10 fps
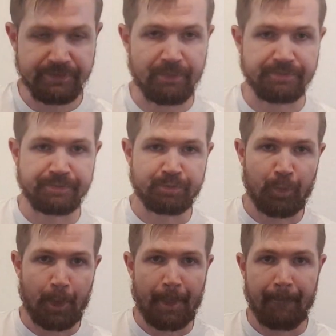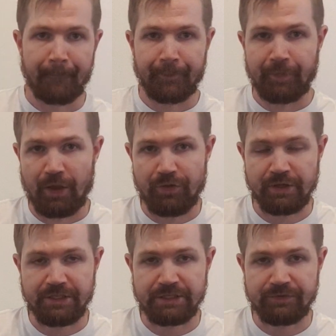Yeah. I
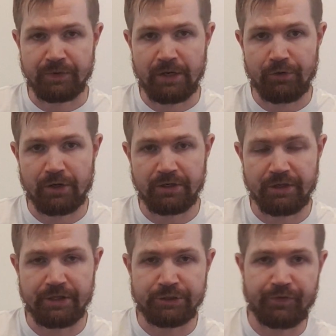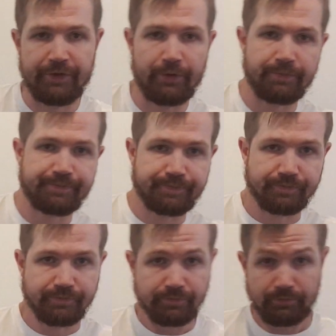think that's it for now regarding this review.
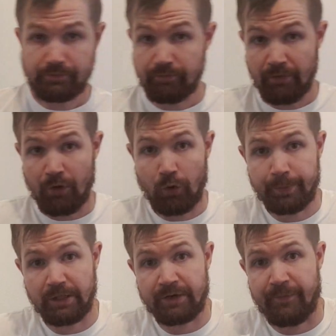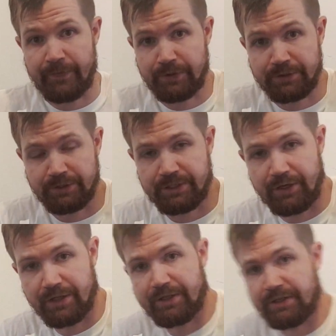Hope you like the movies. See you
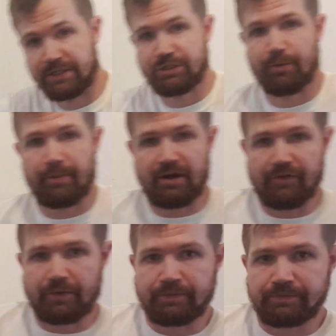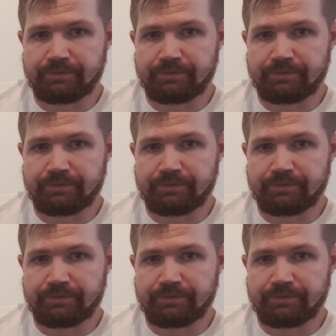guys in the next German beer review.